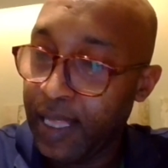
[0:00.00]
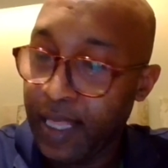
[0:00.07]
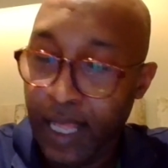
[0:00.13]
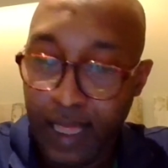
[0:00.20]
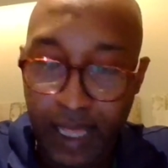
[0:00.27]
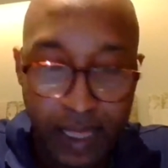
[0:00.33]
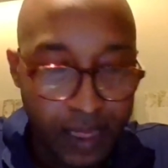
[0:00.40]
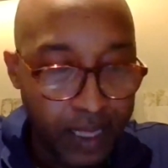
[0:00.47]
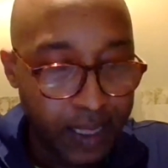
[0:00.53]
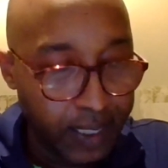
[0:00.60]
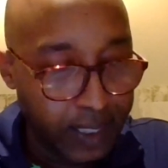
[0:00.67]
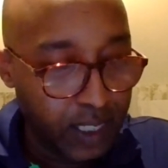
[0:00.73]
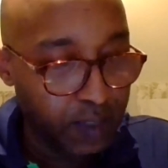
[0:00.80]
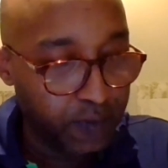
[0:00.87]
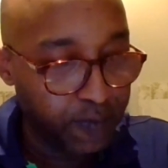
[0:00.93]

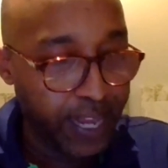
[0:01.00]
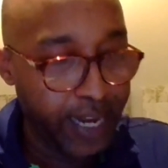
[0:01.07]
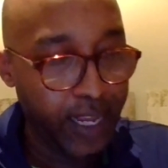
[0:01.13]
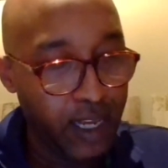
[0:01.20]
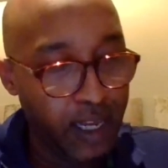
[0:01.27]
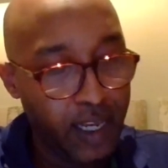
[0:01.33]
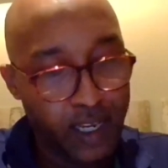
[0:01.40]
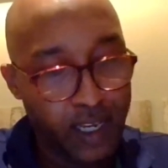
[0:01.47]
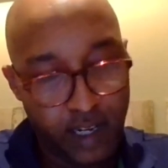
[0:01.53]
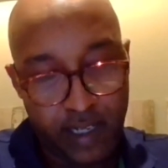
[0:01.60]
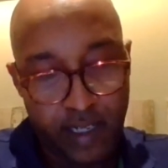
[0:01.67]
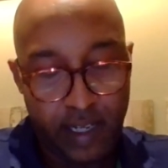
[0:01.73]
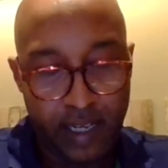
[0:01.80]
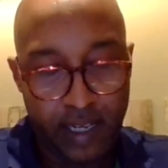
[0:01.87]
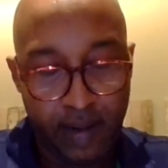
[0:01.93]
this is very
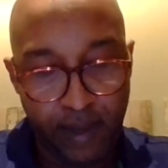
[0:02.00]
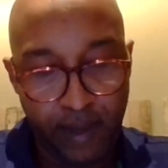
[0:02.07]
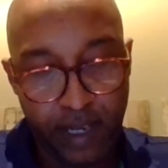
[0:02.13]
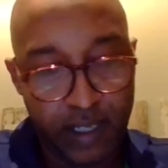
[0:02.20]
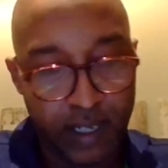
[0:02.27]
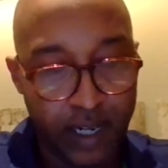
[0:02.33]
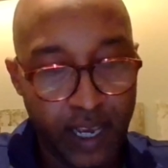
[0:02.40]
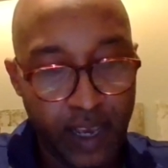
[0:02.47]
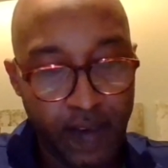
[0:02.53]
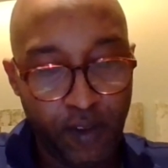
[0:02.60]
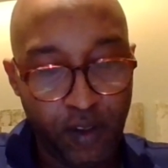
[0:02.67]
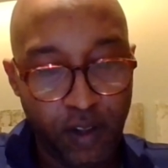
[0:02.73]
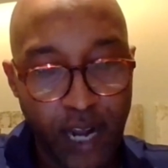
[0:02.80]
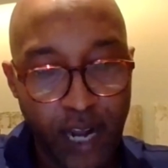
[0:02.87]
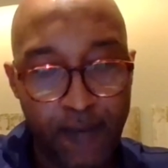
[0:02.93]
critical, because, you know, if
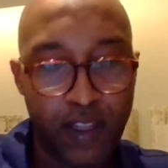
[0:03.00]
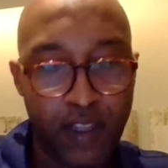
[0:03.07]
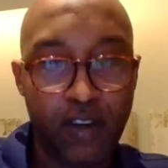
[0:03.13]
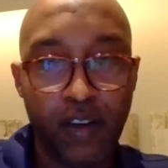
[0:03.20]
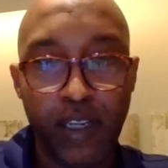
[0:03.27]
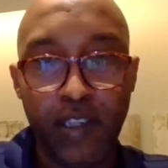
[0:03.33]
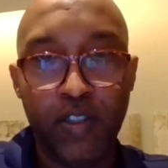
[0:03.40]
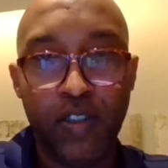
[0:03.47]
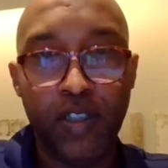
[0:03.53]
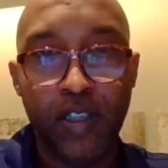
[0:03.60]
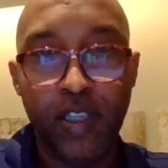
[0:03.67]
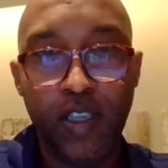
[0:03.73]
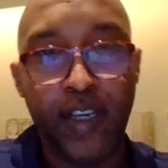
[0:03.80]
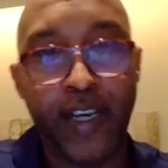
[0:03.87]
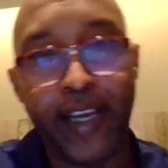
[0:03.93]
you don't have the knowledge,
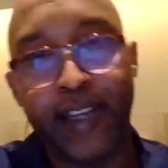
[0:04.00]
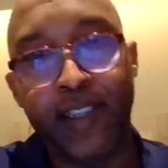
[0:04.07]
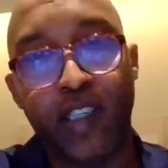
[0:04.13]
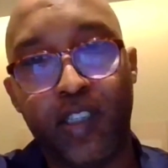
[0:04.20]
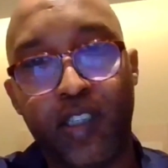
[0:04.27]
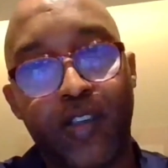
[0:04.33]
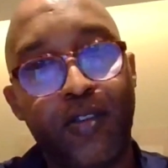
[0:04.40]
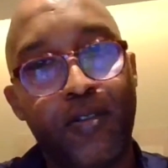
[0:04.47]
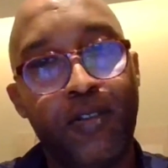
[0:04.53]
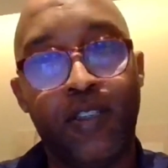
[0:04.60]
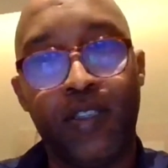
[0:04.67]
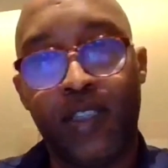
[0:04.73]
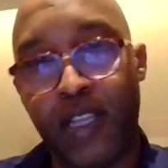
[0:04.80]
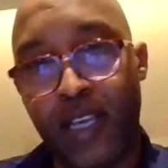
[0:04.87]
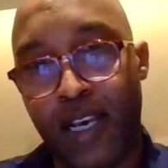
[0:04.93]
you cannot execute
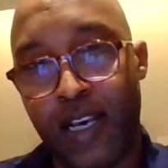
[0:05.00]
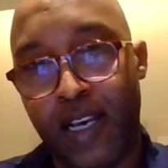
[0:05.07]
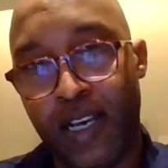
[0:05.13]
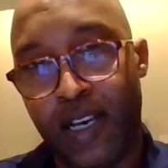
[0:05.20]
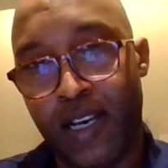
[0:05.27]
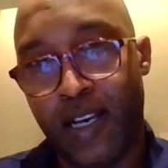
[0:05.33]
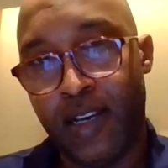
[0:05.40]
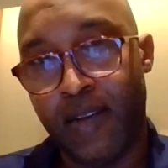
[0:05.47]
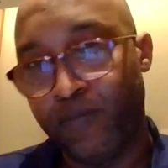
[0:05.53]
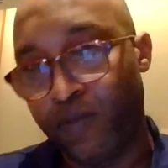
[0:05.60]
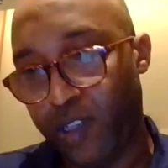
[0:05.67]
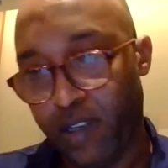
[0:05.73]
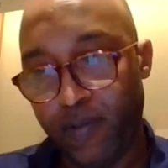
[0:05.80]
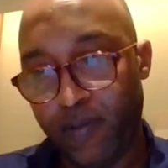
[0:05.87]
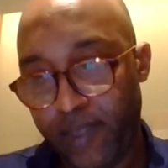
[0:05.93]
the,
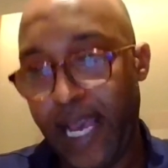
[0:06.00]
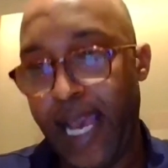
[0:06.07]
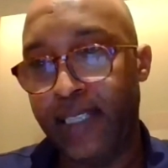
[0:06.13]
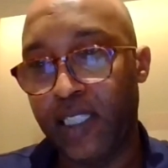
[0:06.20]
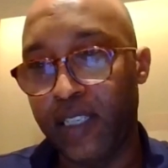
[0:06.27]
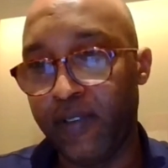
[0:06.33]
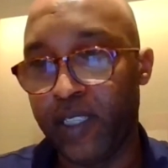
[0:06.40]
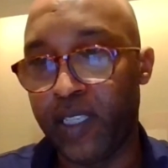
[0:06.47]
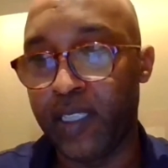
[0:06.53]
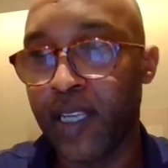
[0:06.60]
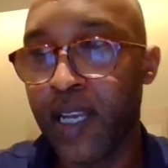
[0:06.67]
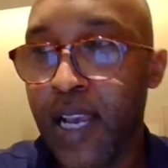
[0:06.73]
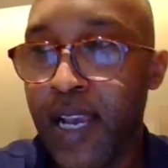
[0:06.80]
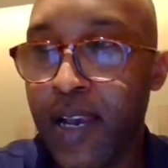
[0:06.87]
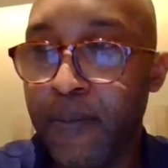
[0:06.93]
you know, the activities.
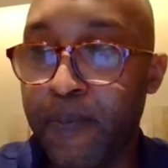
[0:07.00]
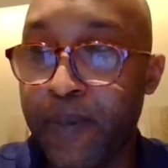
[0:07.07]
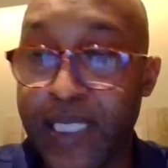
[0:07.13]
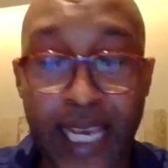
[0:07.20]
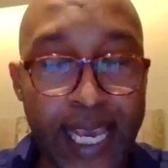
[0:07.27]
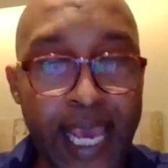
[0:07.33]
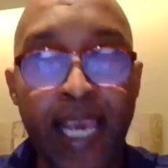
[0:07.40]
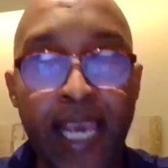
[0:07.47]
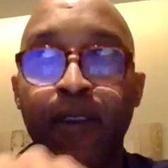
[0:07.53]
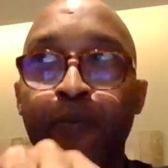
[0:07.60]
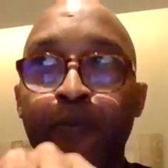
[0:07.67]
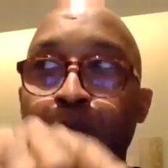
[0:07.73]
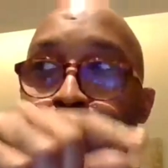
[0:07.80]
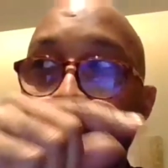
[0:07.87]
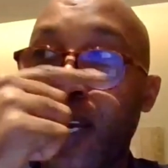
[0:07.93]
But again,
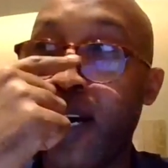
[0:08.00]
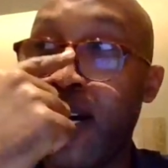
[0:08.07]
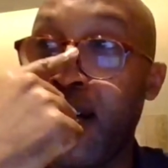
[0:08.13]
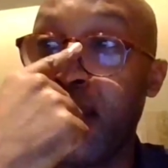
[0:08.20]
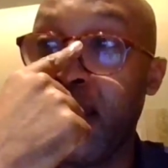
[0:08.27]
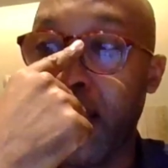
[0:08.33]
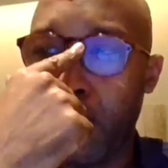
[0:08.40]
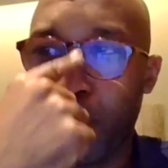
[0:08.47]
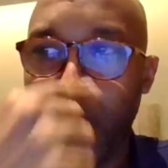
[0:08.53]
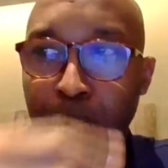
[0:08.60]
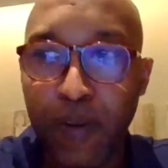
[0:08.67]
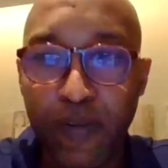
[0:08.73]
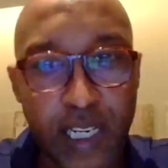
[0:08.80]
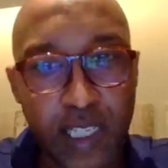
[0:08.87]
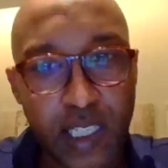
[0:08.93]
like probably
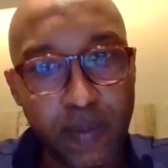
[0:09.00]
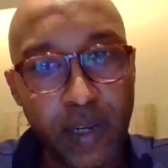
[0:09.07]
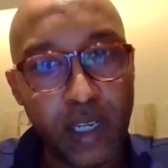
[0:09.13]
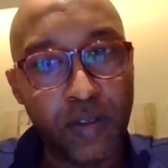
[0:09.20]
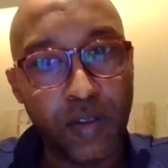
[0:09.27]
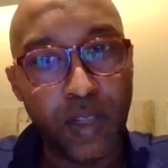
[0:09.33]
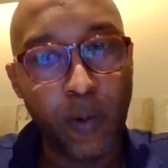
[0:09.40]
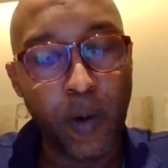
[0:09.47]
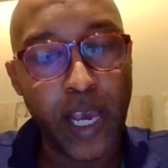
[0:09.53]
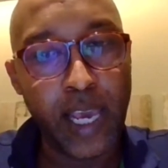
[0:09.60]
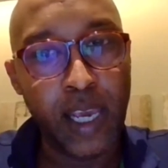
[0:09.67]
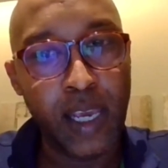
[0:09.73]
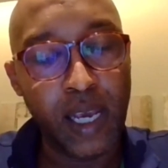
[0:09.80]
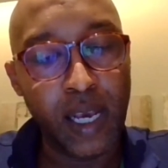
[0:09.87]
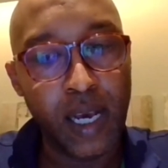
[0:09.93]
very similar to the
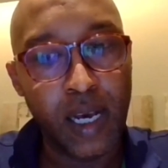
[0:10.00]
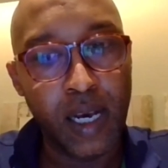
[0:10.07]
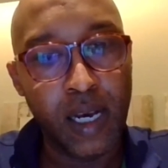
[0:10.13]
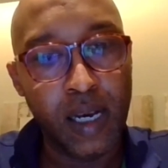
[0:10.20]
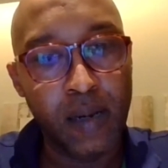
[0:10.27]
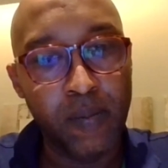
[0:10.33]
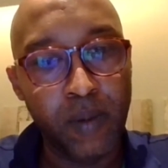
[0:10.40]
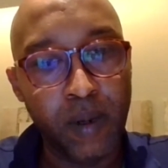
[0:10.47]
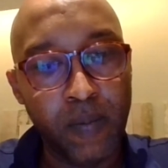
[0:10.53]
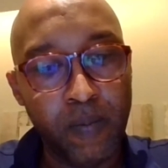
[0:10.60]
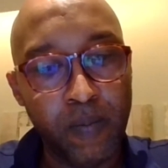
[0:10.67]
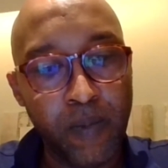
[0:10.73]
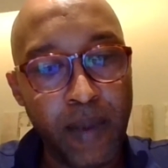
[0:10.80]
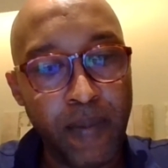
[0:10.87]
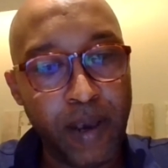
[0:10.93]
way
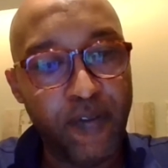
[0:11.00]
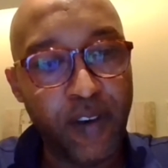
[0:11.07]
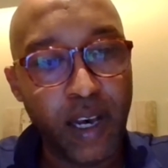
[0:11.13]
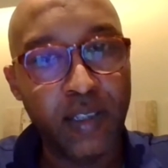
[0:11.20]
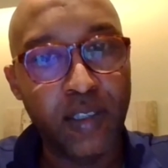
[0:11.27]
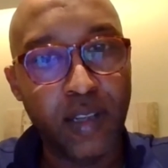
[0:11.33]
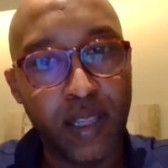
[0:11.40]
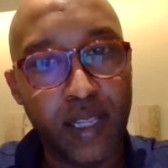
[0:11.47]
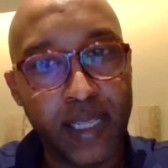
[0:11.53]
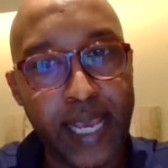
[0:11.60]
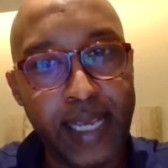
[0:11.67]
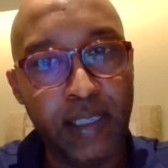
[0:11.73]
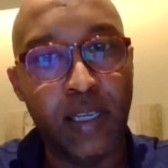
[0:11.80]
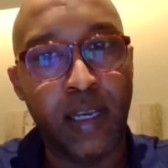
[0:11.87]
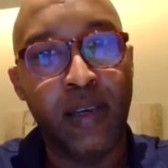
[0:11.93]
maybe I've answered the
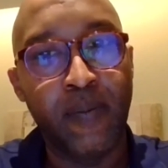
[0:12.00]
data